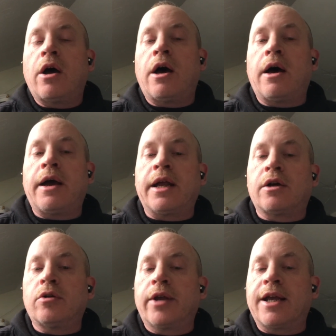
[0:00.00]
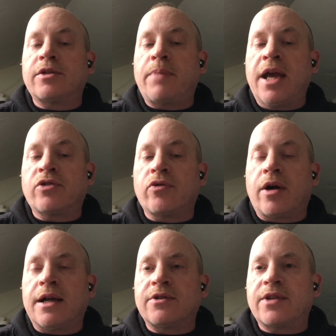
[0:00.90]
uh, including his
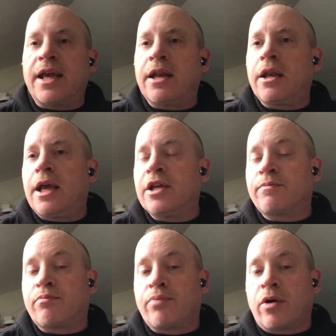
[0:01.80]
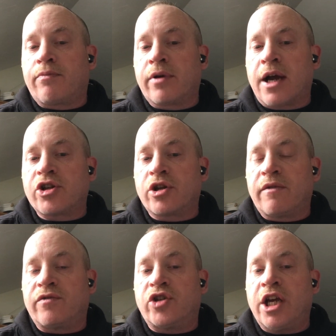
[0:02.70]
Patreons, in his book production
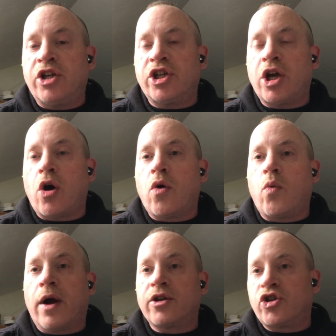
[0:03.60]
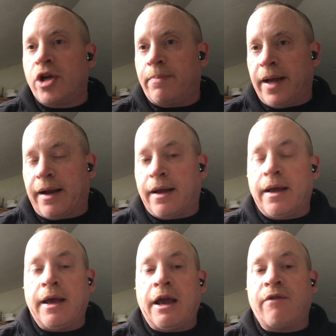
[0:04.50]
of TG01 Chipping.
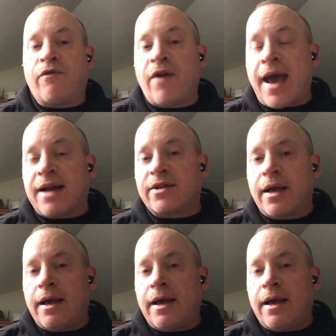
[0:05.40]
In fact,